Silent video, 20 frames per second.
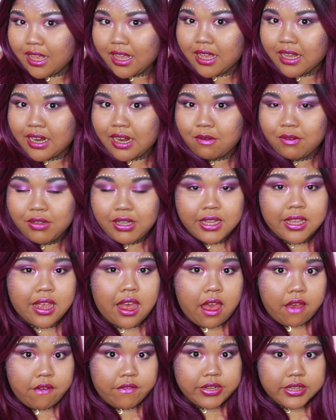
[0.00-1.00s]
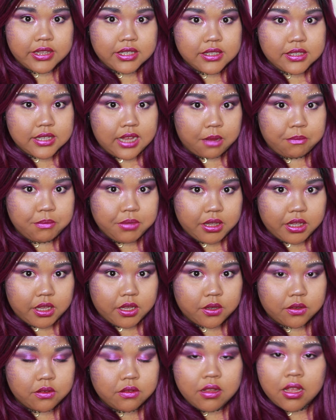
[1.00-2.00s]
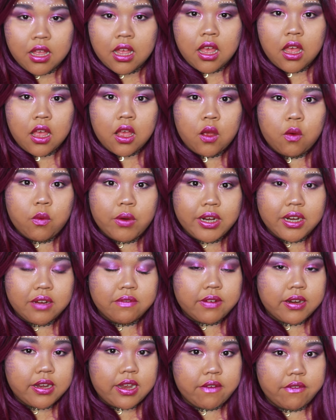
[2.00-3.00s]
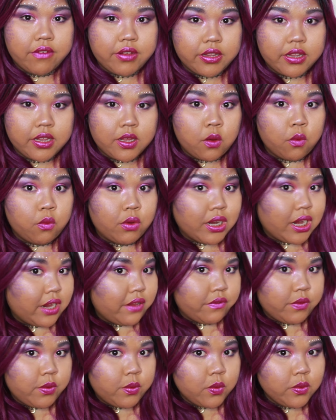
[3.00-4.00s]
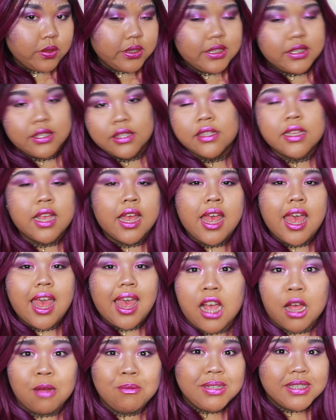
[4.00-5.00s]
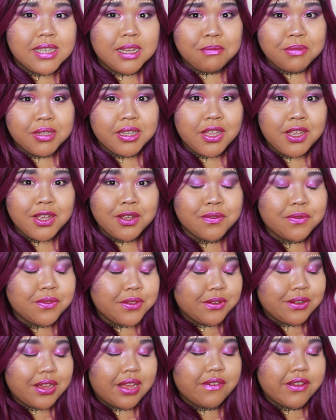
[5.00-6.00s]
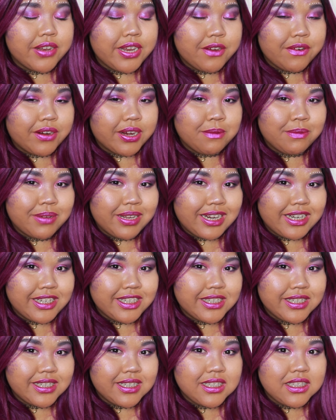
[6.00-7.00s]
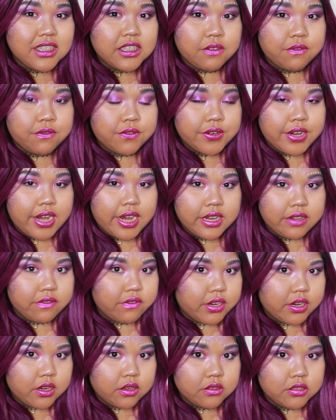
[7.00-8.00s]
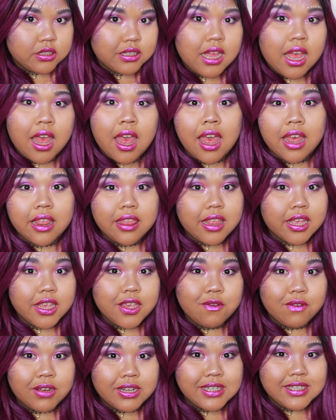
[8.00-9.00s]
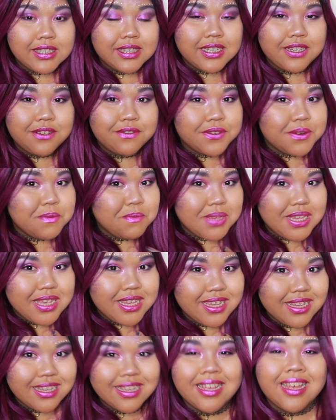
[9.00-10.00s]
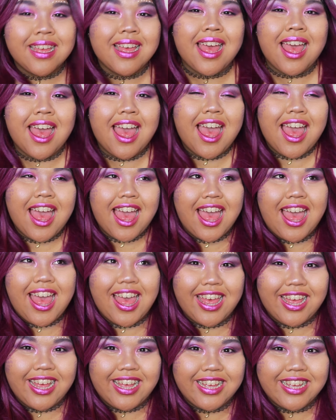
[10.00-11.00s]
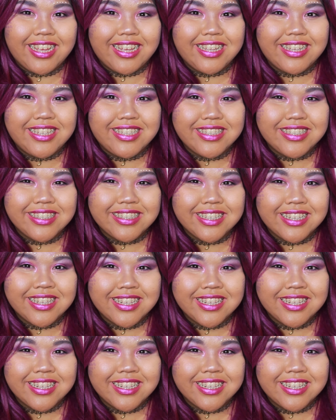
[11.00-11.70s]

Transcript: And I will link everything down below where you can find everything what i use. Comment down below if you have any recommendations for any videos that you want to see from me and